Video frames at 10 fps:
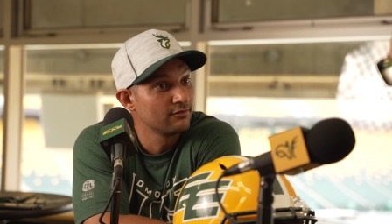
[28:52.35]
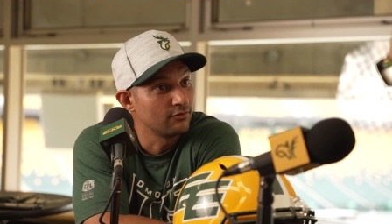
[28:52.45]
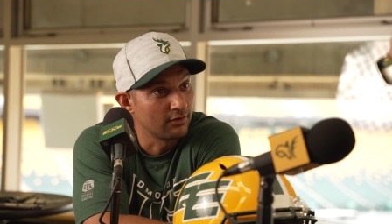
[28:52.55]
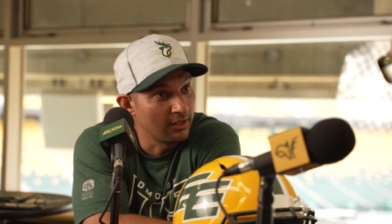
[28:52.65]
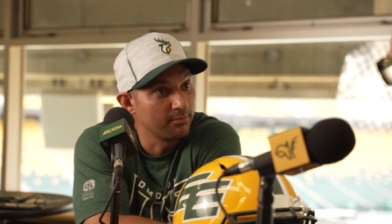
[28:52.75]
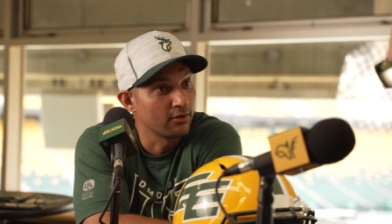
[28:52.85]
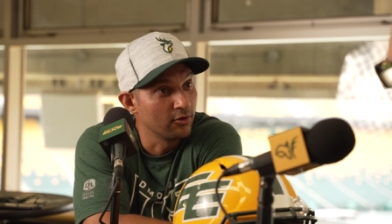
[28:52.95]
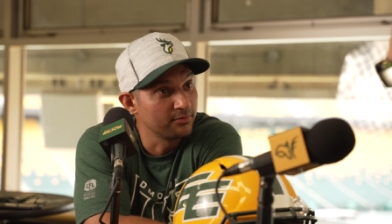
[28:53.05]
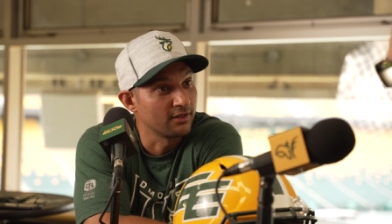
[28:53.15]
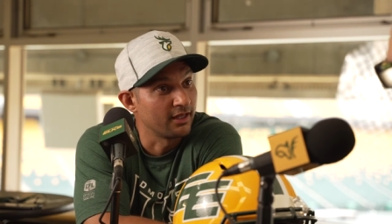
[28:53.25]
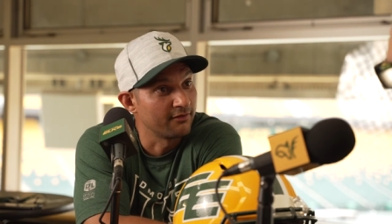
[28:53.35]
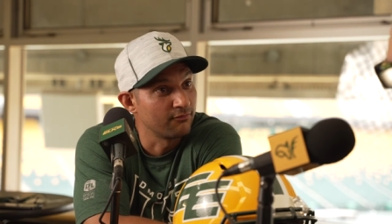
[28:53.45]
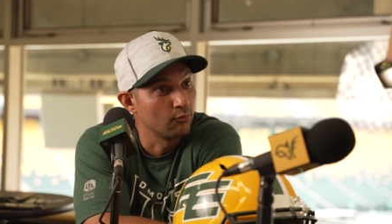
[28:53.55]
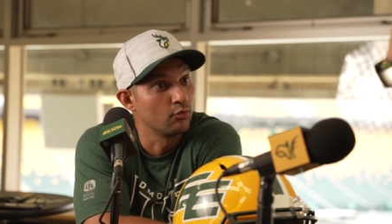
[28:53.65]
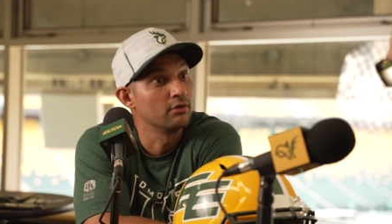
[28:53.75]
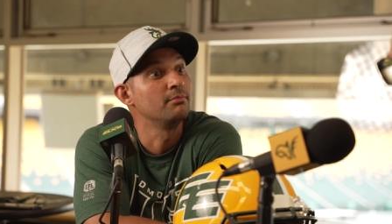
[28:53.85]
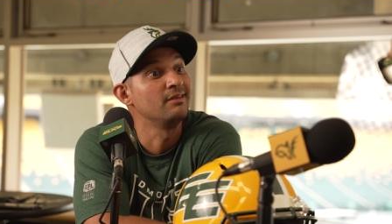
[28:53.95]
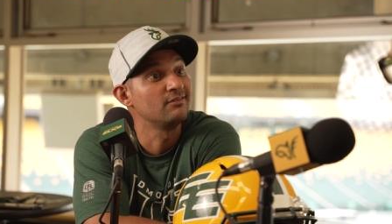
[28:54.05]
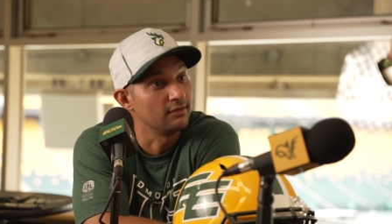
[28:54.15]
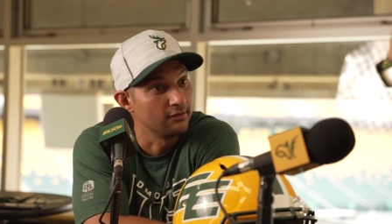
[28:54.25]
to keep our hopes alive. We're in
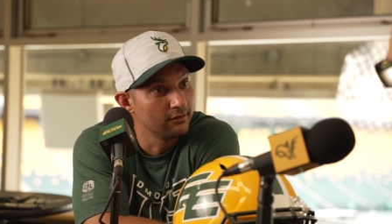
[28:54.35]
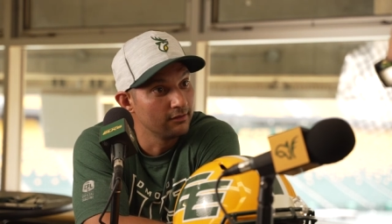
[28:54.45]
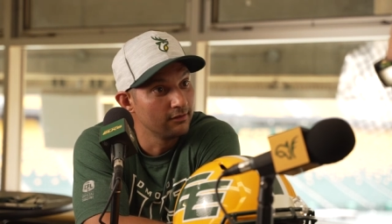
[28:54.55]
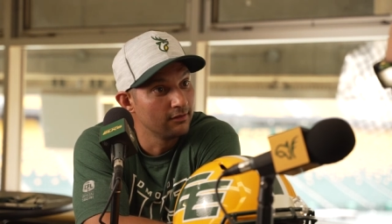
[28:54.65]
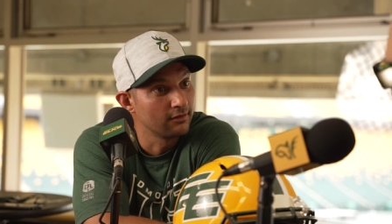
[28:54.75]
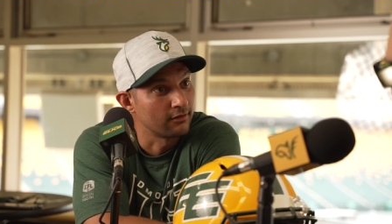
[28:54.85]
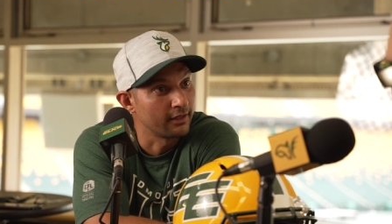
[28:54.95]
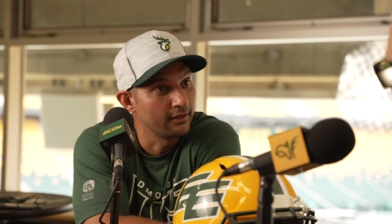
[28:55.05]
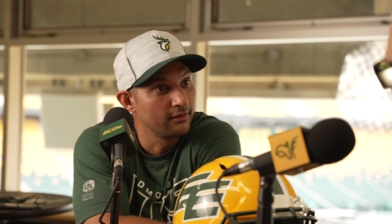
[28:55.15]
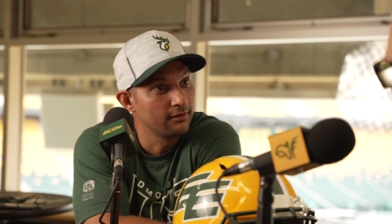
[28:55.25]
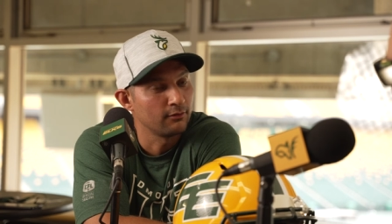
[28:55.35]
BC, right?